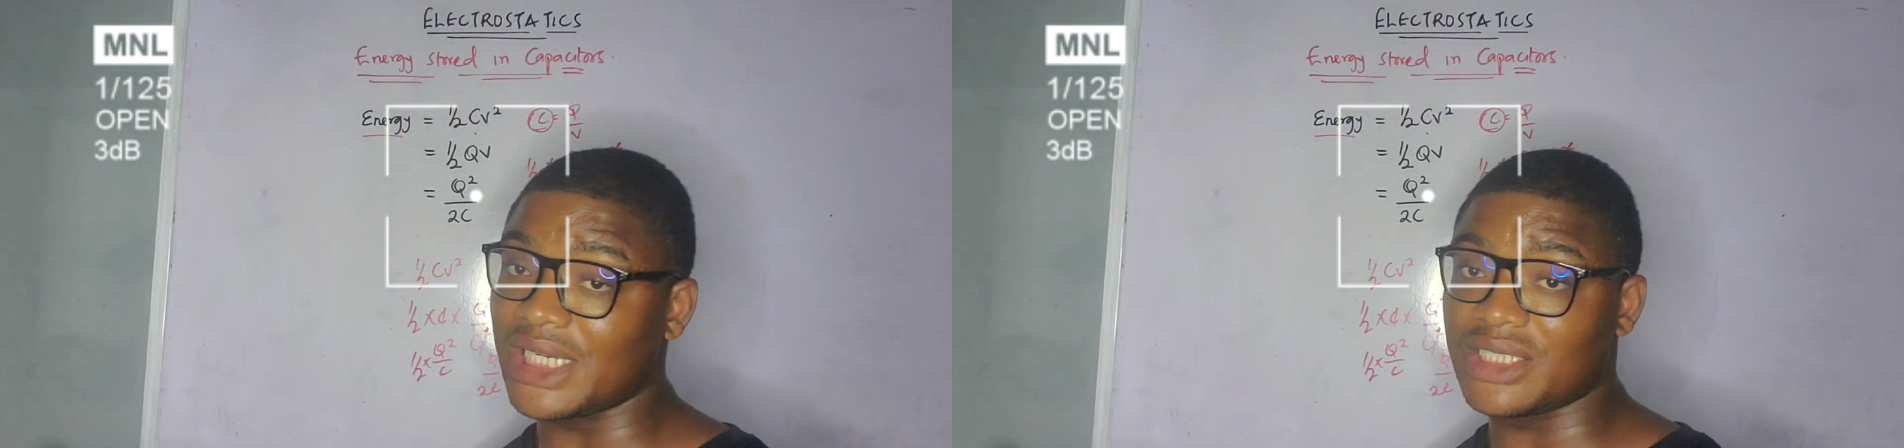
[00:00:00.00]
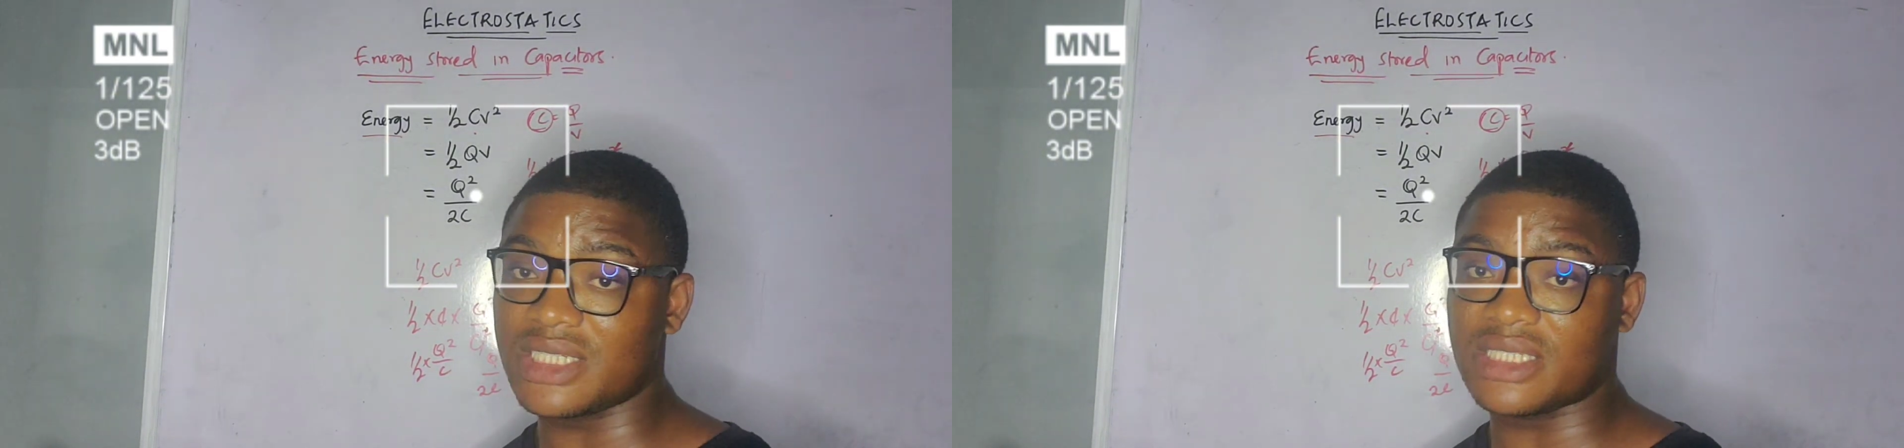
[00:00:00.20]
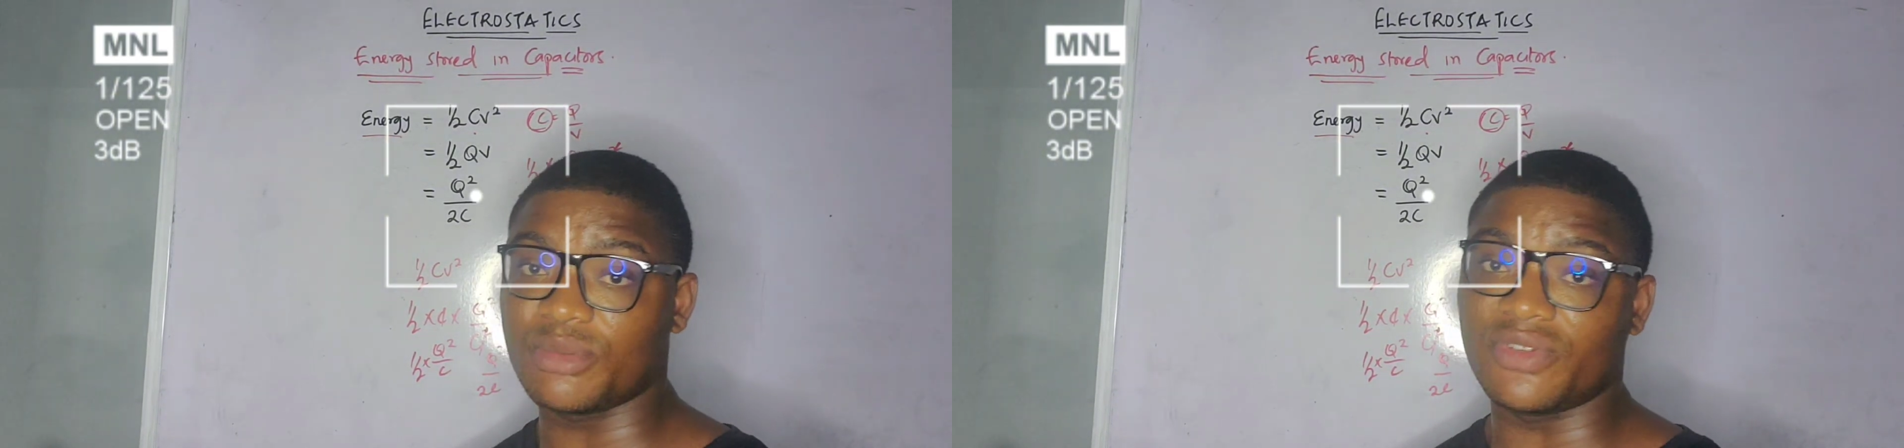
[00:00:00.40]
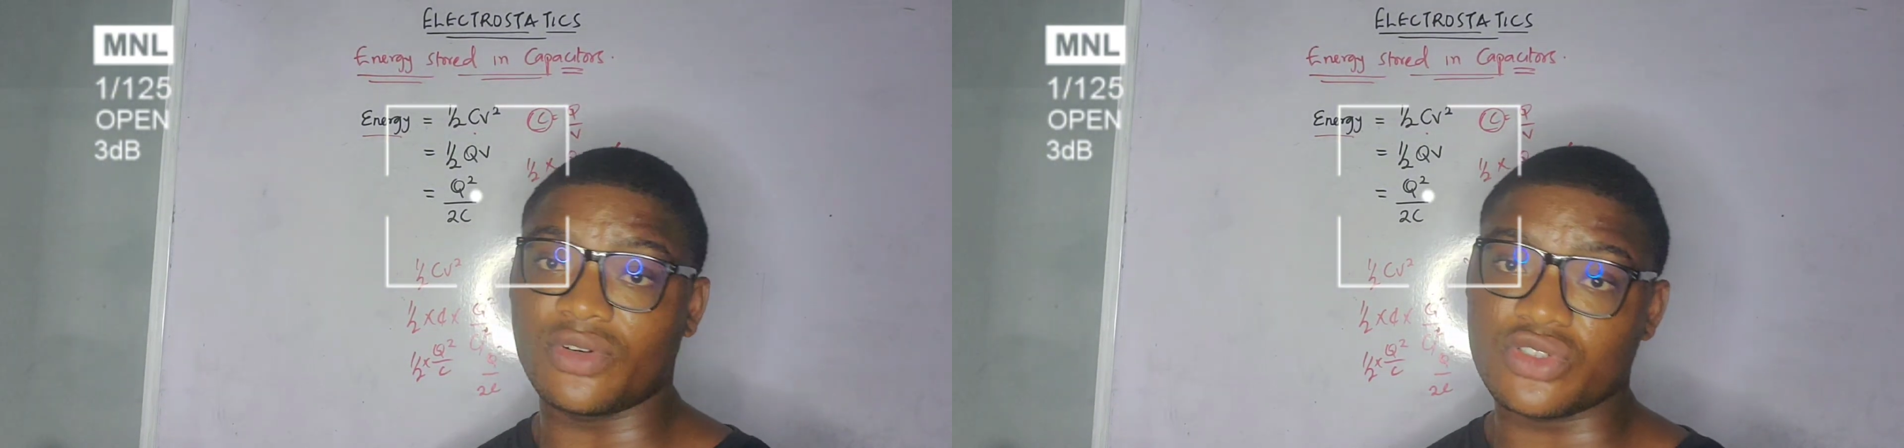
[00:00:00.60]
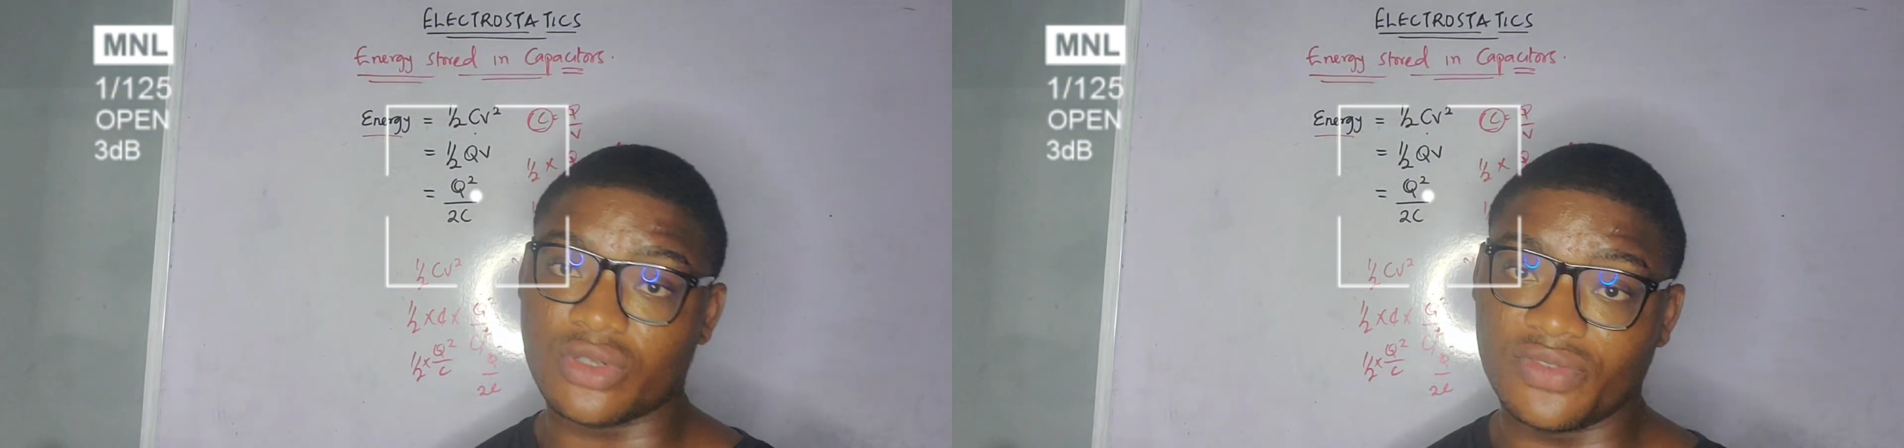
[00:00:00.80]
electricity
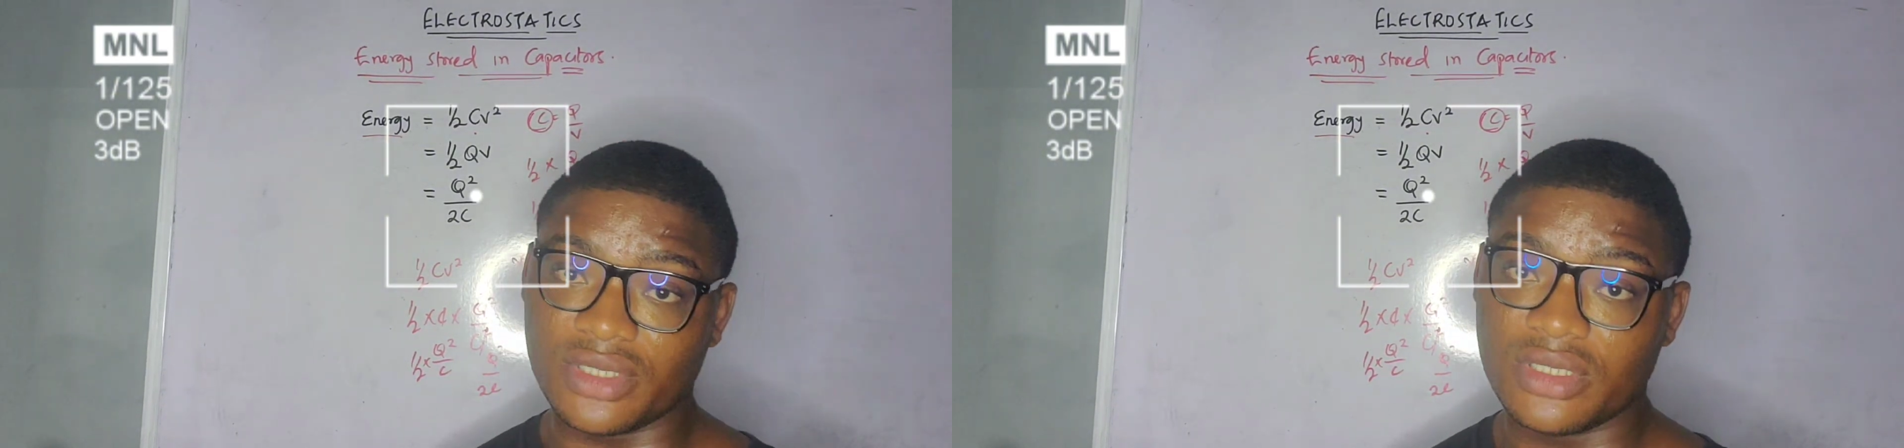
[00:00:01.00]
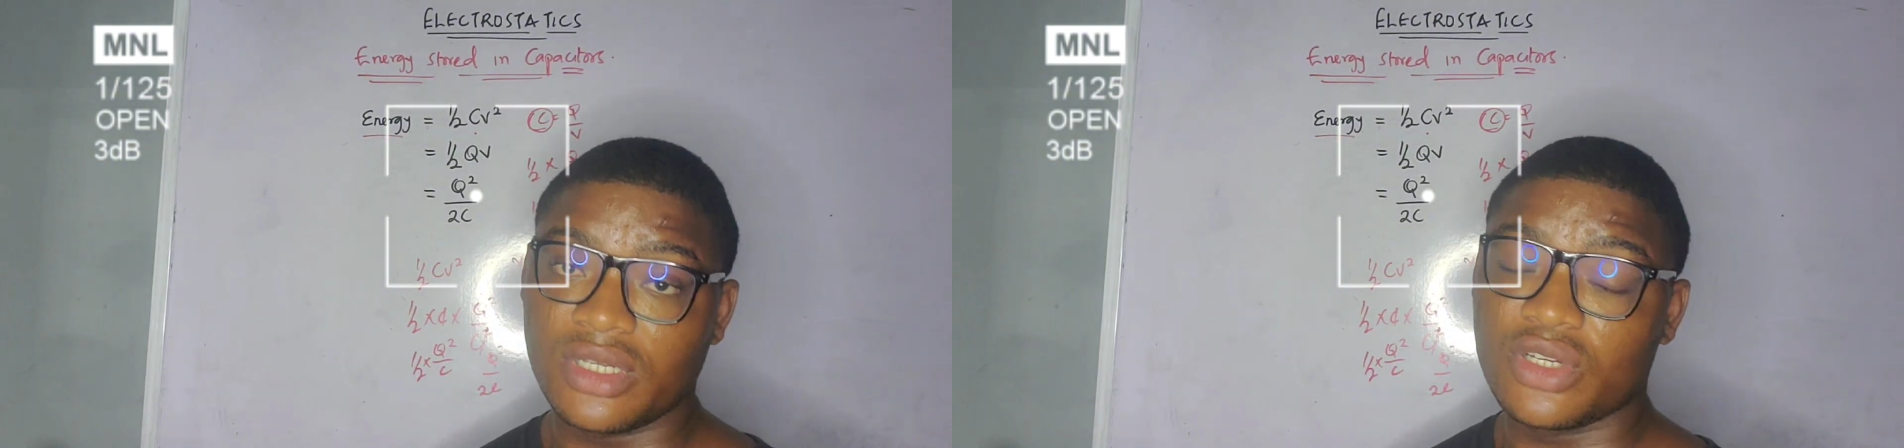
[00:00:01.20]
before solving